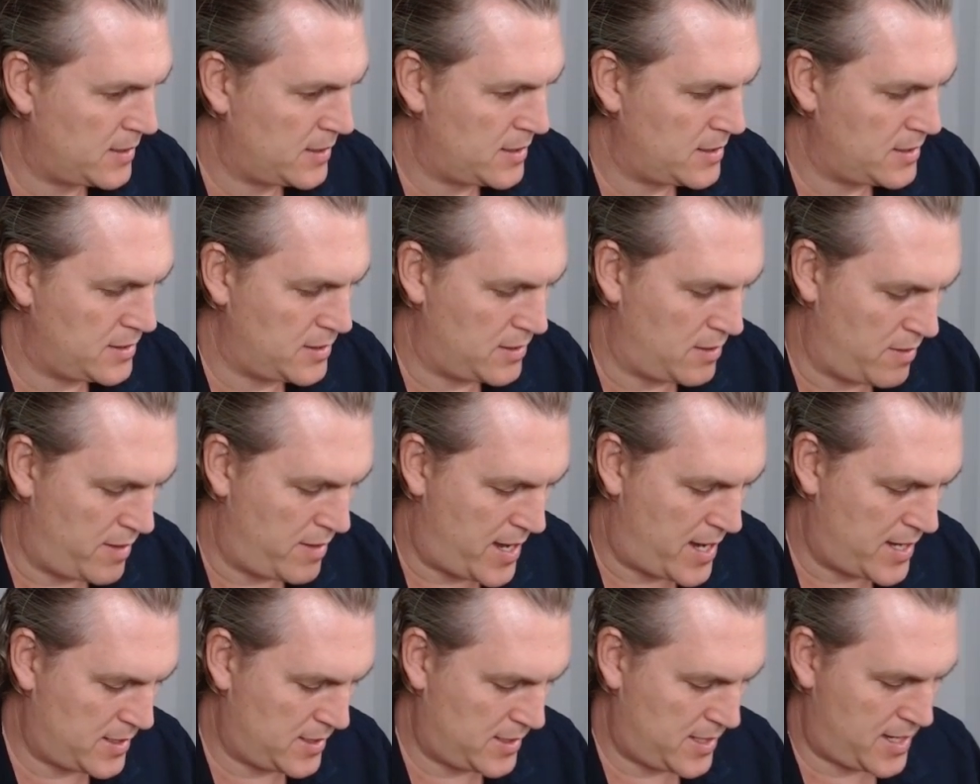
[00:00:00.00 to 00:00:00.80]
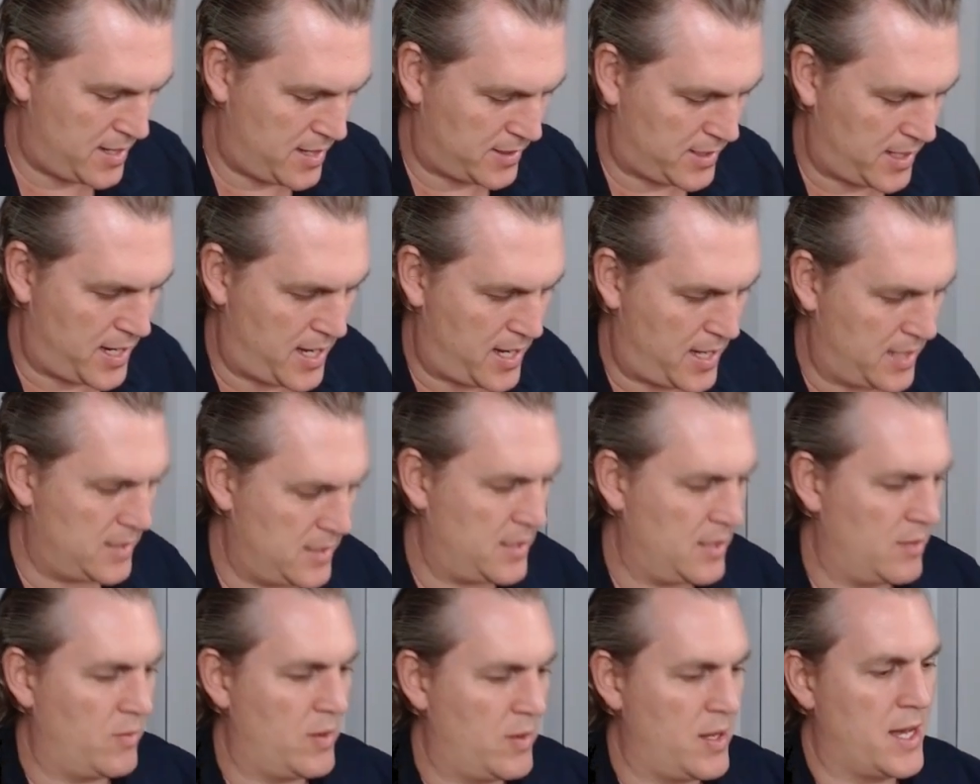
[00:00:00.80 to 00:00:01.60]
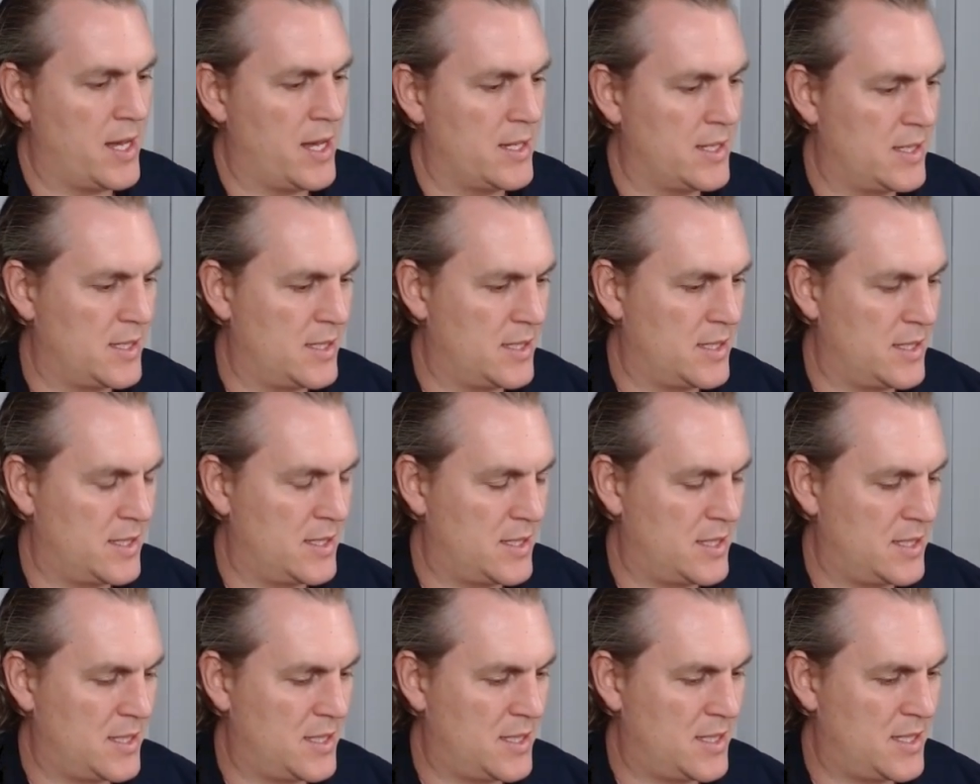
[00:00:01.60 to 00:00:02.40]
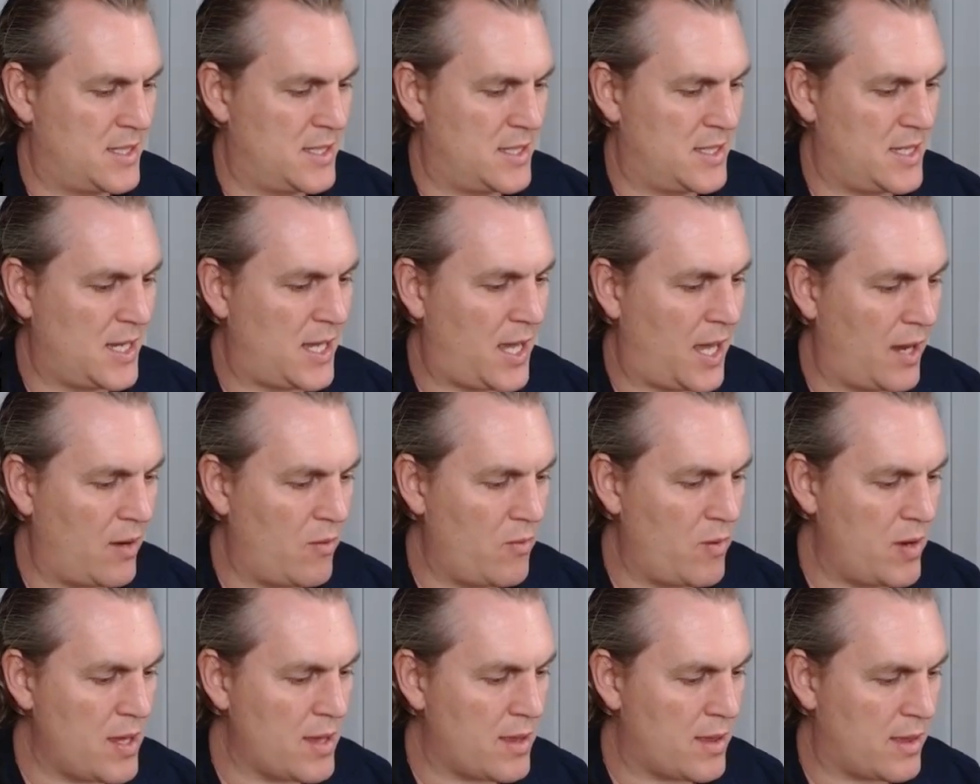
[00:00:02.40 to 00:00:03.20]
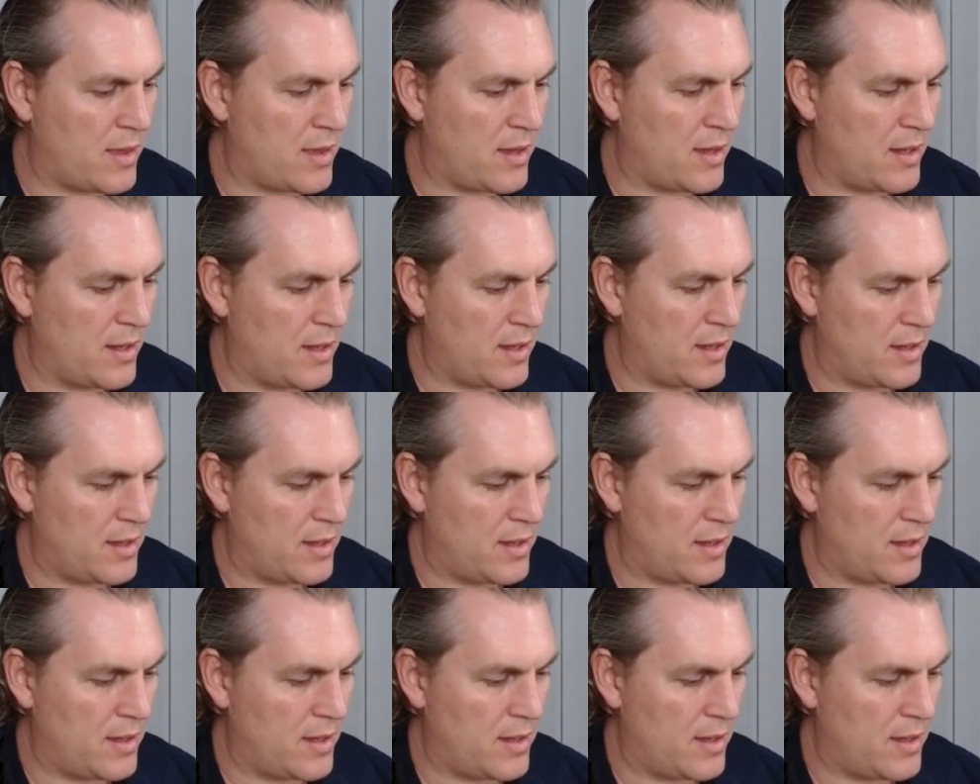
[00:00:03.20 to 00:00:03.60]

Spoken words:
So that is our cards that we are sticking with.